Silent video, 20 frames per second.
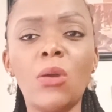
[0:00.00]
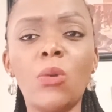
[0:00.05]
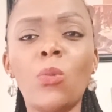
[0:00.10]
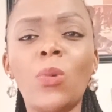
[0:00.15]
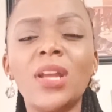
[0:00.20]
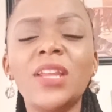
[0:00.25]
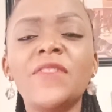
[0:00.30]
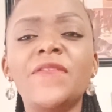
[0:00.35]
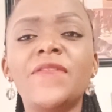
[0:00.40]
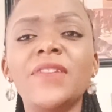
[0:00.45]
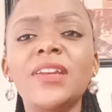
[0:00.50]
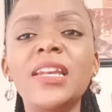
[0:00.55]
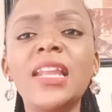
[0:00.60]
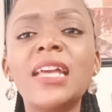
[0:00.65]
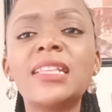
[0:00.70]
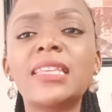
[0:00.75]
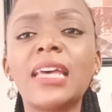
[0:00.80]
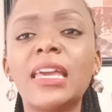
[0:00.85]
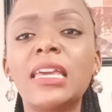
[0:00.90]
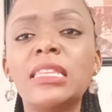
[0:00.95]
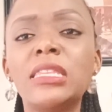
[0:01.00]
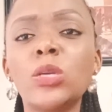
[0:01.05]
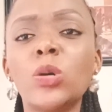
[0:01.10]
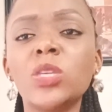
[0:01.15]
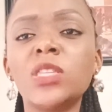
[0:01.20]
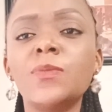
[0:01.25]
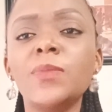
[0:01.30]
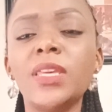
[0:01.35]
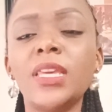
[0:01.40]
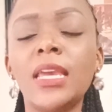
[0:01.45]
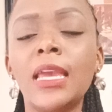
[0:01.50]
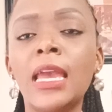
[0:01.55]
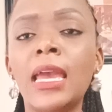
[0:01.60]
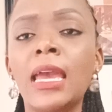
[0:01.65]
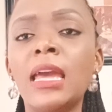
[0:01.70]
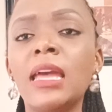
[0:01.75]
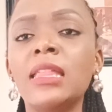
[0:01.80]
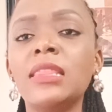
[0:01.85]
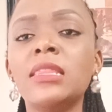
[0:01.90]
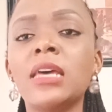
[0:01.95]
What if later he tells me
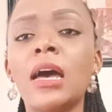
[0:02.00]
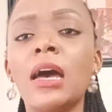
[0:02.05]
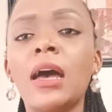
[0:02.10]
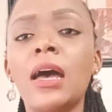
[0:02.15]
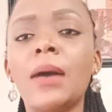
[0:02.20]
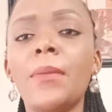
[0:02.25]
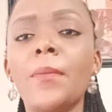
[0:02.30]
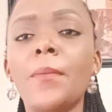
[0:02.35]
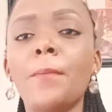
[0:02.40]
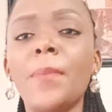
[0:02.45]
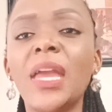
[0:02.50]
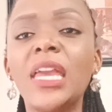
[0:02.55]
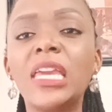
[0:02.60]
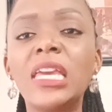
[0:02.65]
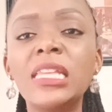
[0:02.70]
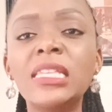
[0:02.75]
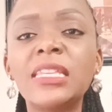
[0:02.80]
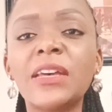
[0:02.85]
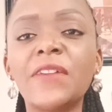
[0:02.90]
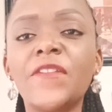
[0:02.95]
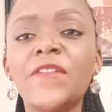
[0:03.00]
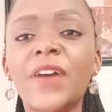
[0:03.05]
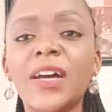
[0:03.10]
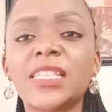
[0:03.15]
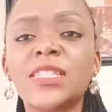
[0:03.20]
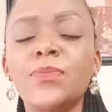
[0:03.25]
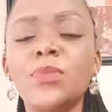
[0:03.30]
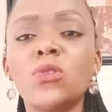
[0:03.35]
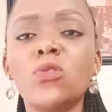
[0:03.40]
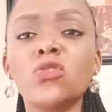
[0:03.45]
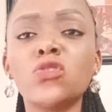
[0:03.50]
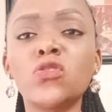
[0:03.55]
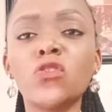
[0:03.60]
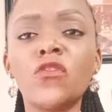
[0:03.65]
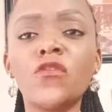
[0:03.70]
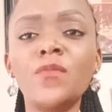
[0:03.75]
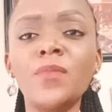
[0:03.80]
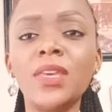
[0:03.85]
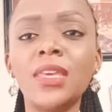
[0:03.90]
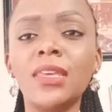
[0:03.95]
my kids are fat because
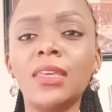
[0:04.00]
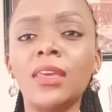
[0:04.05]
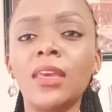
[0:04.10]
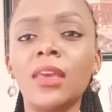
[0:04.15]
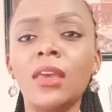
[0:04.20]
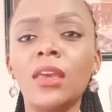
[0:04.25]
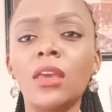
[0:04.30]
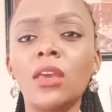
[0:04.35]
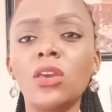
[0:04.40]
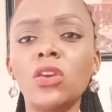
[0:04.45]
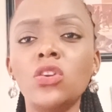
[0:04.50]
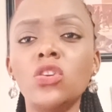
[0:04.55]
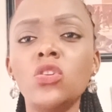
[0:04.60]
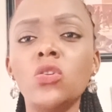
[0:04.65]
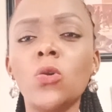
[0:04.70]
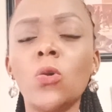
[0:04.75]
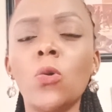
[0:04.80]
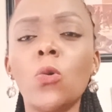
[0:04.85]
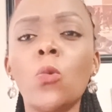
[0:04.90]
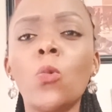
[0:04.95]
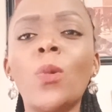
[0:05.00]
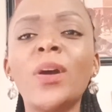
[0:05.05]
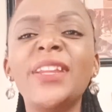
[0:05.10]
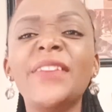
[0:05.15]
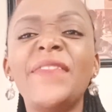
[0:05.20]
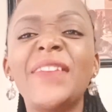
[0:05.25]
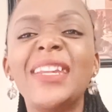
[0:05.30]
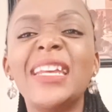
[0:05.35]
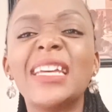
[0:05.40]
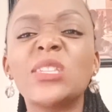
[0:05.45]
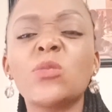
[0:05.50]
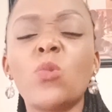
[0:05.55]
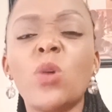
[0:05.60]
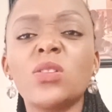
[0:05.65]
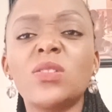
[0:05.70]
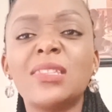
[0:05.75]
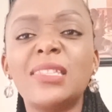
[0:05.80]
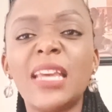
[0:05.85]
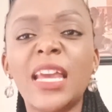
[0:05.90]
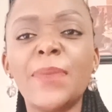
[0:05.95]
of me? You know, what if he doesn't
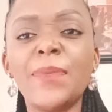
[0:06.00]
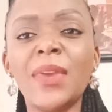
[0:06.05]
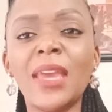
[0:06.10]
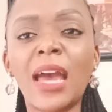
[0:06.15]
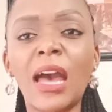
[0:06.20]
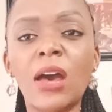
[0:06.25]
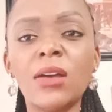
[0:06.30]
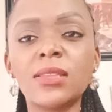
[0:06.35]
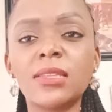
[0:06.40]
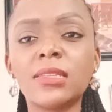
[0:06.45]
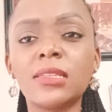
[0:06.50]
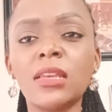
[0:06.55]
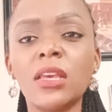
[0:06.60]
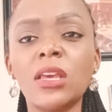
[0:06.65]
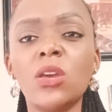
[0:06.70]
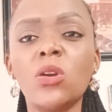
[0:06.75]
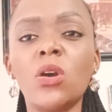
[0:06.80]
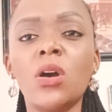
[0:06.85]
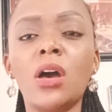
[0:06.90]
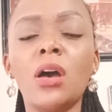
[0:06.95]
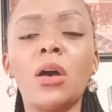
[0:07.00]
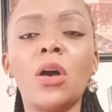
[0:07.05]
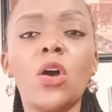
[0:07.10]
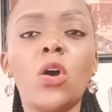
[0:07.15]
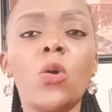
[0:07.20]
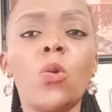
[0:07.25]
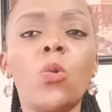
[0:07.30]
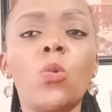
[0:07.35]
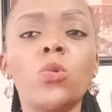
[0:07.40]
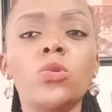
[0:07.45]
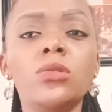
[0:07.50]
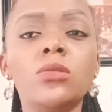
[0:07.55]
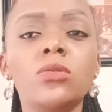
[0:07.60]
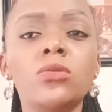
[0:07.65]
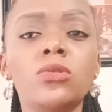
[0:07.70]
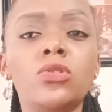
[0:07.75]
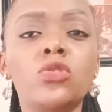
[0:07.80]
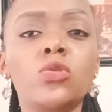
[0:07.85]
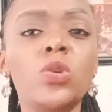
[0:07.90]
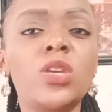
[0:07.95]
want to take me out to
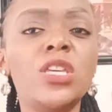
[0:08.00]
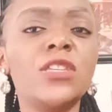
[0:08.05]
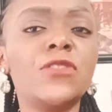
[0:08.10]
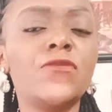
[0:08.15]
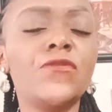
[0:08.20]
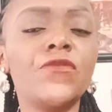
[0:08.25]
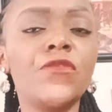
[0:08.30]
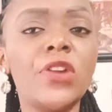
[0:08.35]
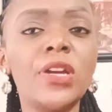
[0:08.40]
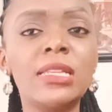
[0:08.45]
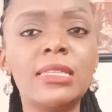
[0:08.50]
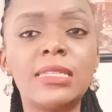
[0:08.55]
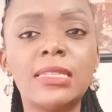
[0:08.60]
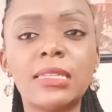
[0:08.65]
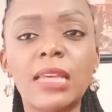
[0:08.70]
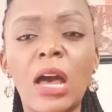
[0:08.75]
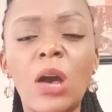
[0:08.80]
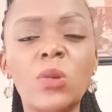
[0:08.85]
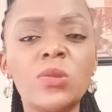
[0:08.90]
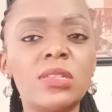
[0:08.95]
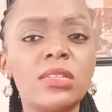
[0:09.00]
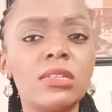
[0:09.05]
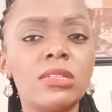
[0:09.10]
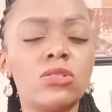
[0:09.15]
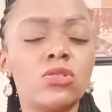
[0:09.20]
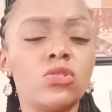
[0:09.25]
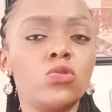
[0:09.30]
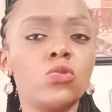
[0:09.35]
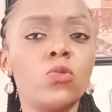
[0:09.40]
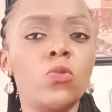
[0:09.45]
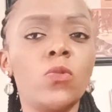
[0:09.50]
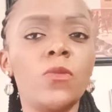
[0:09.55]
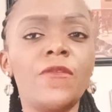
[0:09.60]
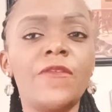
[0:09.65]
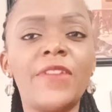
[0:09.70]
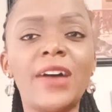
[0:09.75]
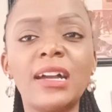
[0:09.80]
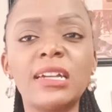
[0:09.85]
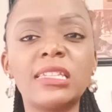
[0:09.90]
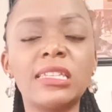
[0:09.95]
his friends' houses, to
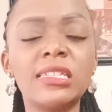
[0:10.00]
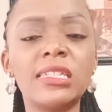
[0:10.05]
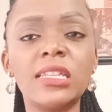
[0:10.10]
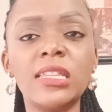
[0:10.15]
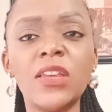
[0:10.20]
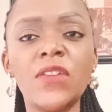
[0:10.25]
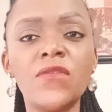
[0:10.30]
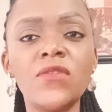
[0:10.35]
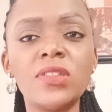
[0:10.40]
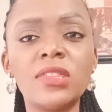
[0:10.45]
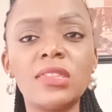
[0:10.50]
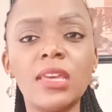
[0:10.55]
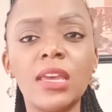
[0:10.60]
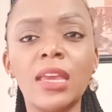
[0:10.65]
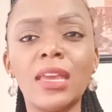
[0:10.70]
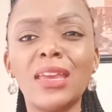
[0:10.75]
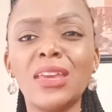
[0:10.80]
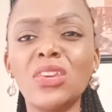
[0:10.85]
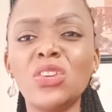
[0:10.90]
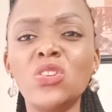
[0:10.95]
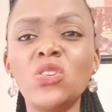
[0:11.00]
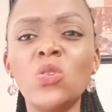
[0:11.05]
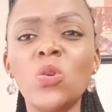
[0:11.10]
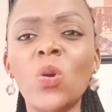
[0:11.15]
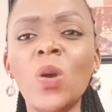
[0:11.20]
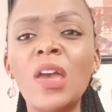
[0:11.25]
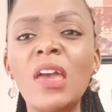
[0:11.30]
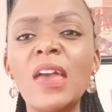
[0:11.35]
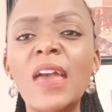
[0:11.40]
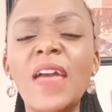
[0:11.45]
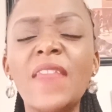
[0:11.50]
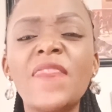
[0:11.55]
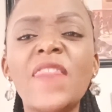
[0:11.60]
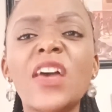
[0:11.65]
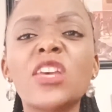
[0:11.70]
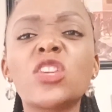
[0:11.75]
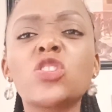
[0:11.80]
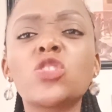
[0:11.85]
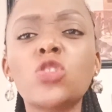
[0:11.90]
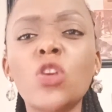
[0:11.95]
functions and everything? You know,
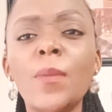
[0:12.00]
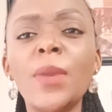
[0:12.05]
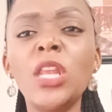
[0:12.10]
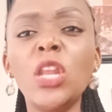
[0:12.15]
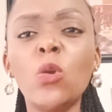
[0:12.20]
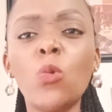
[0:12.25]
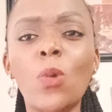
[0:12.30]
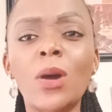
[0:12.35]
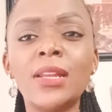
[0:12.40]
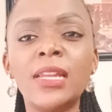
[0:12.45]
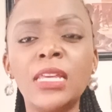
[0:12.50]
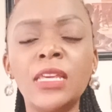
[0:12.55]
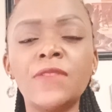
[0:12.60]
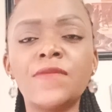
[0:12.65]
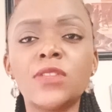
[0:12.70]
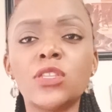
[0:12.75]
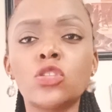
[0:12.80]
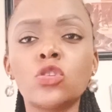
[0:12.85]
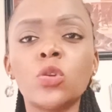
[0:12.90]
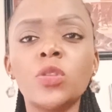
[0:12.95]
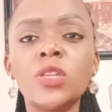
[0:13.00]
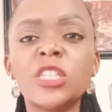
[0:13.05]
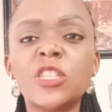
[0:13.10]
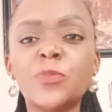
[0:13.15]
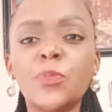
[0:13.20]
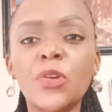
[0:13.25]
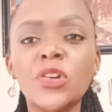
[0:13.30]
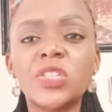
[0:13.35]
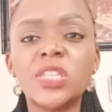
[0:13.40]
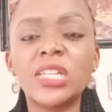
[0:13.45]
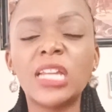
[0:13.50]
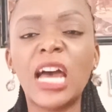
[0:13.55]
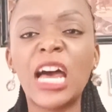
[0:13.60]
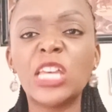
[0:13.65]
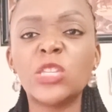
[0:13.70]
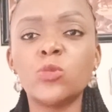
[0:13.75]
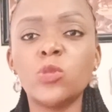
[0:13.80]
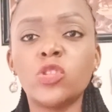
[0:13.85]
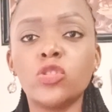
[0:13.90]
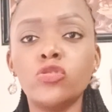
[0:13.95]
there are so many what ifs. So this person
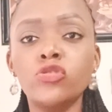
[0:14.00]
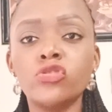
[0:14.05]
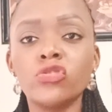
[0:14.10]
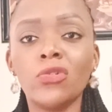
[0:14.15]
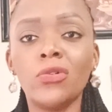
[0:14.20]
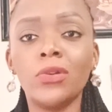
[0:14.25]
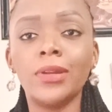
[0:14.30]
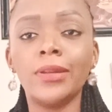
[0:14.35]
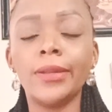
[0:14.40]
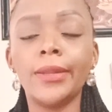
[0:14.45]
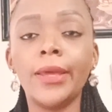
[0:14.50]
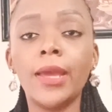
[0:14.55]
has withdrawn.